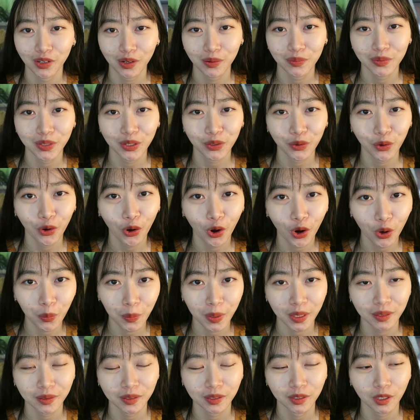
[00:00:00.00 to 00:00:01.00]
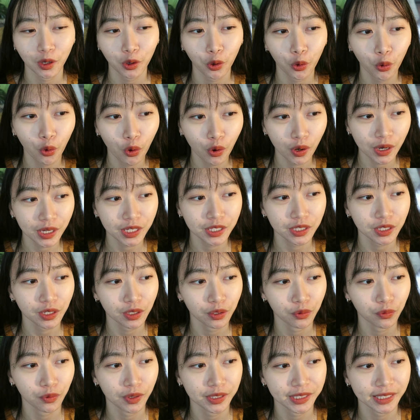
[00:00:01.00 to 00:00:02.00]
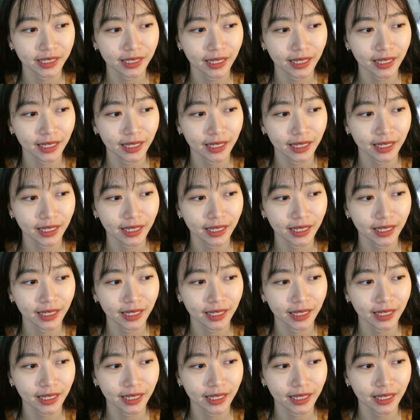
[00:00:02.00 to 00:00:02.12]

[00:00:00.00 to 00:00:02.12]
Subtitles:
From the comment, the question was